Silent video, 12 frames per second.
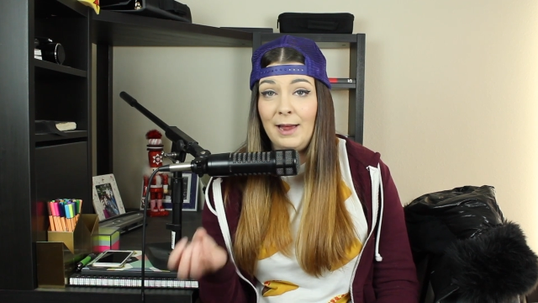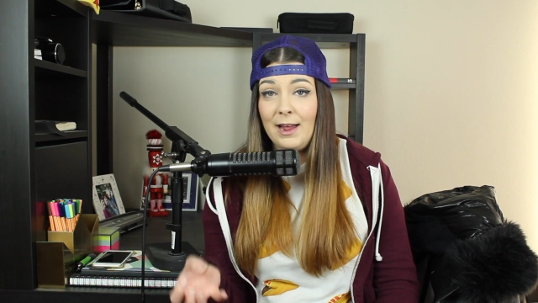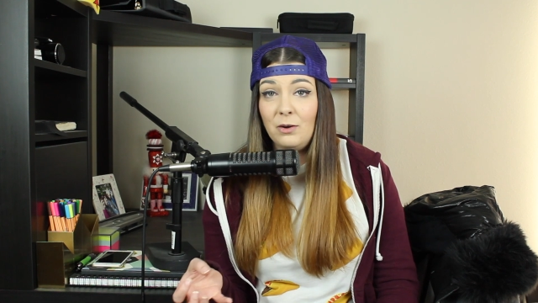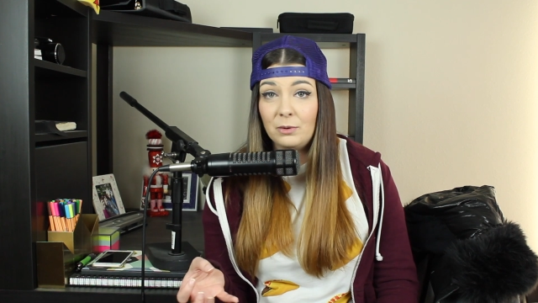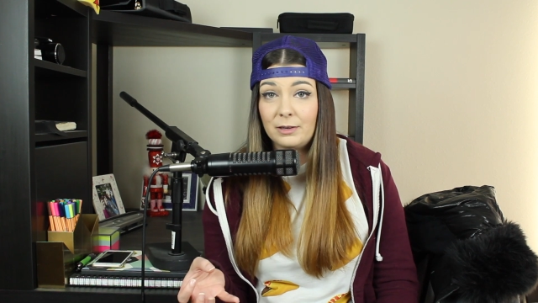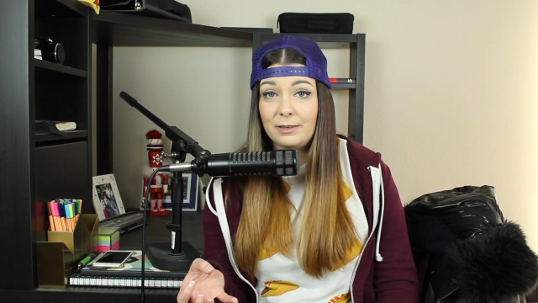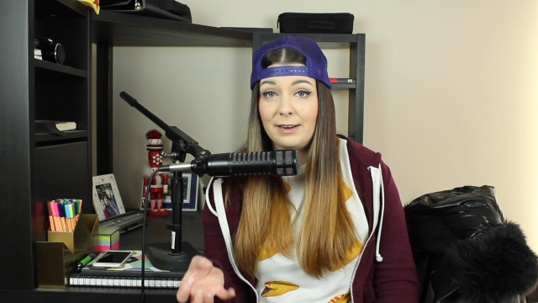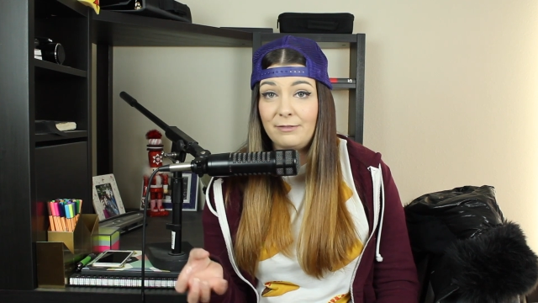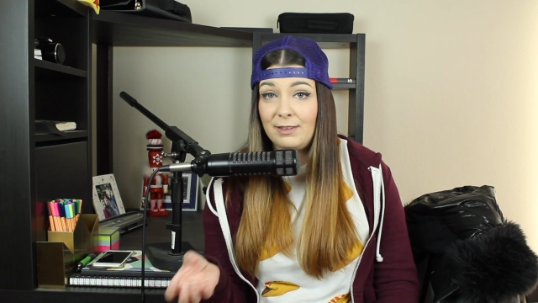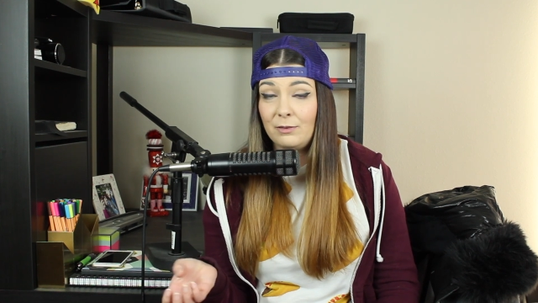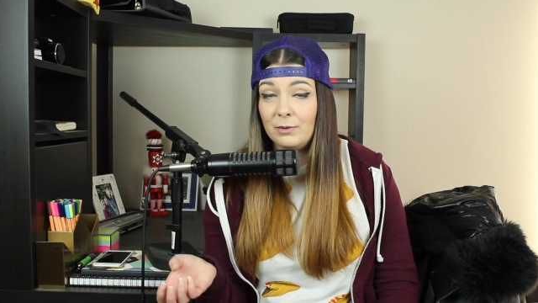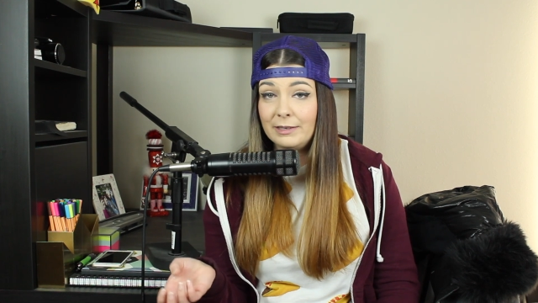power
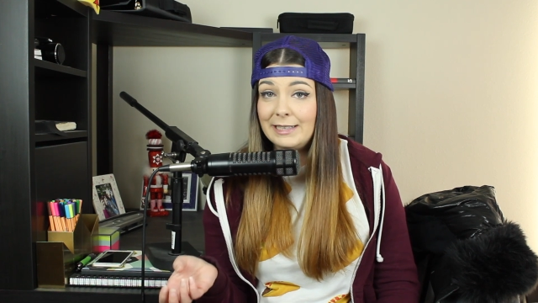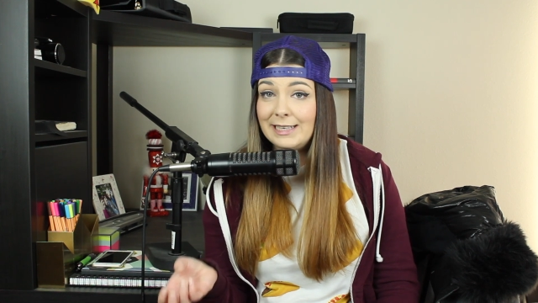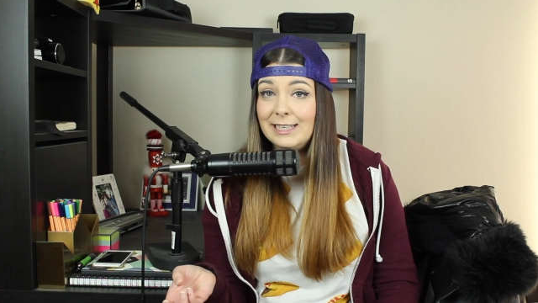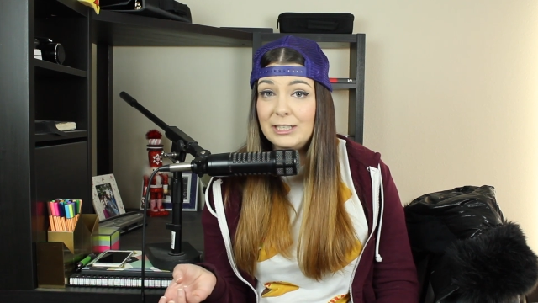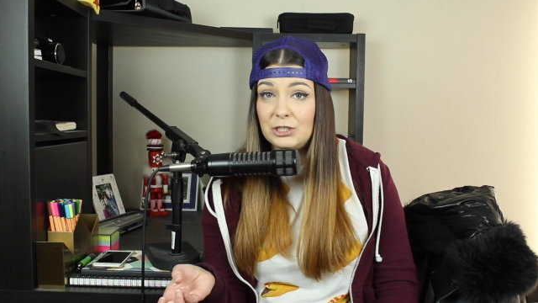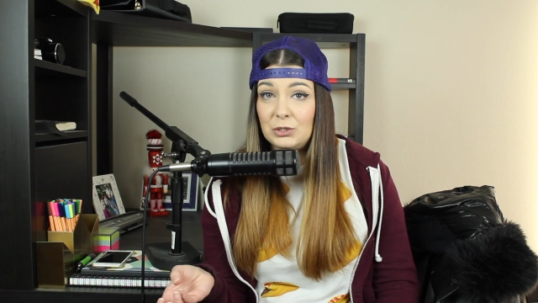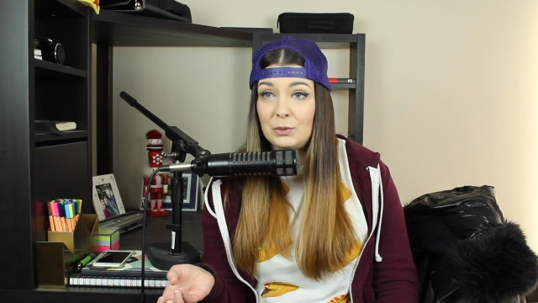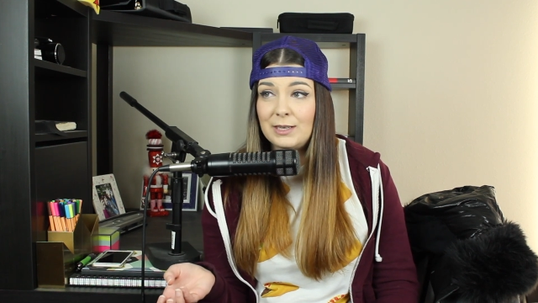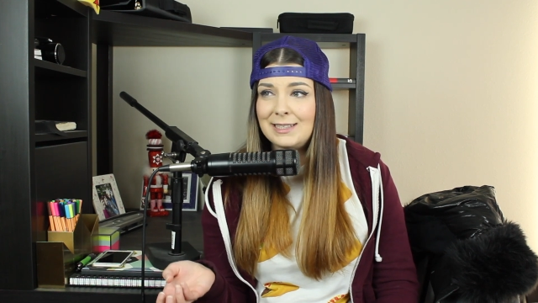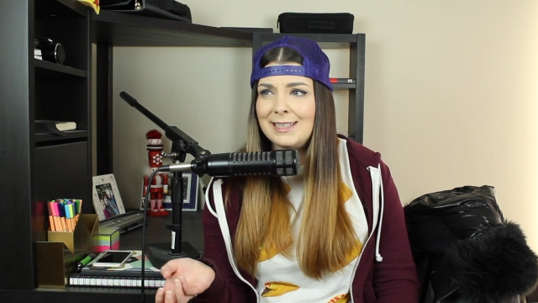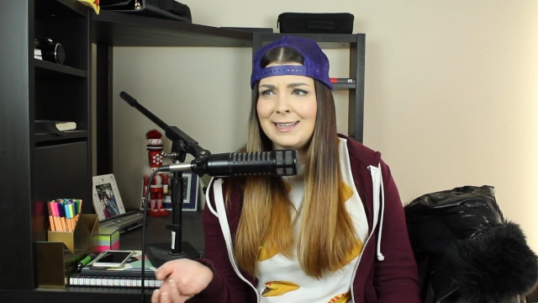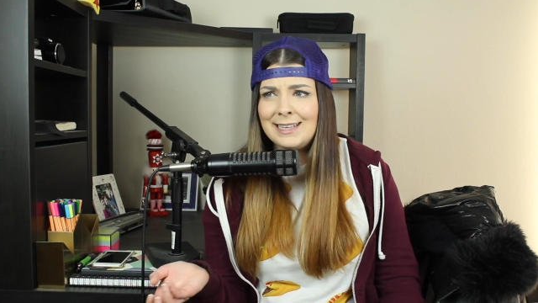if they really needed to,
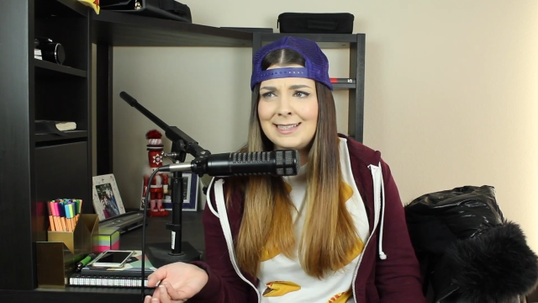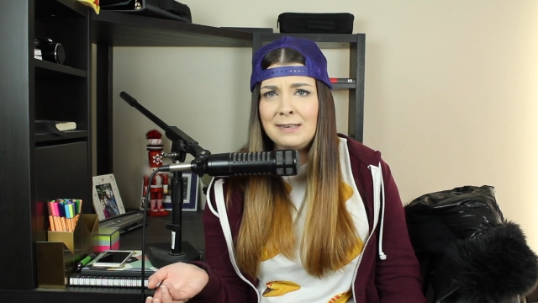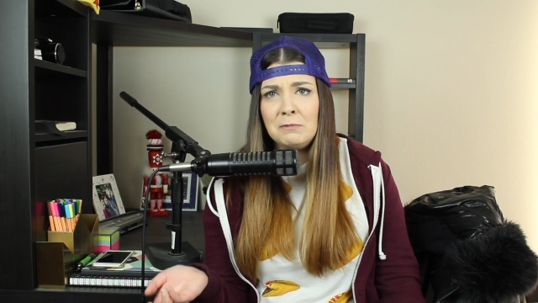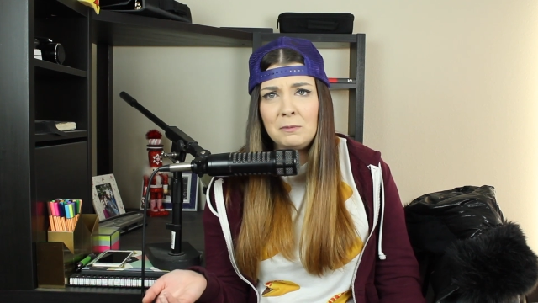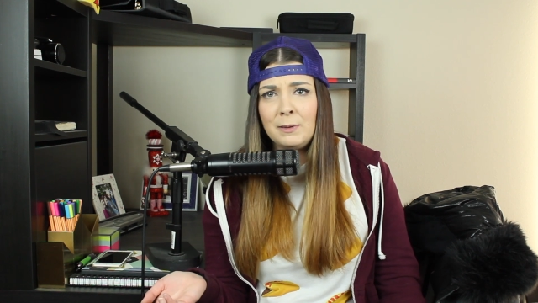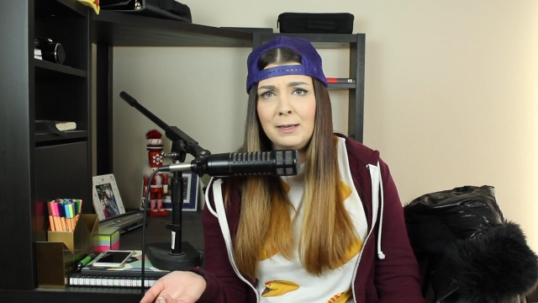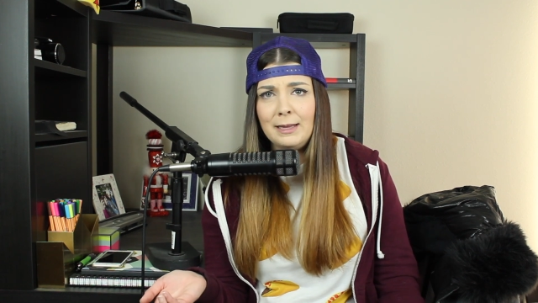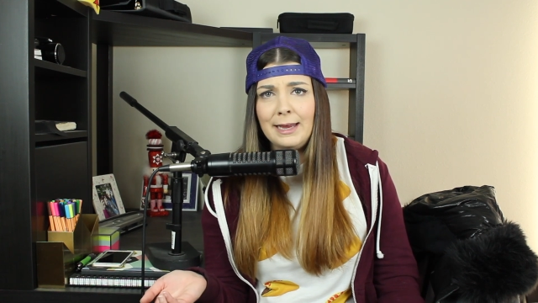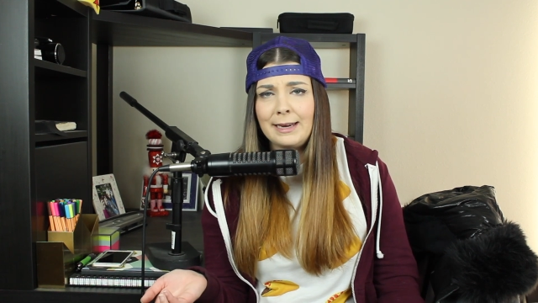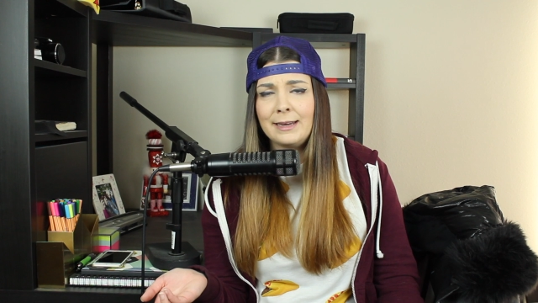because they seem to be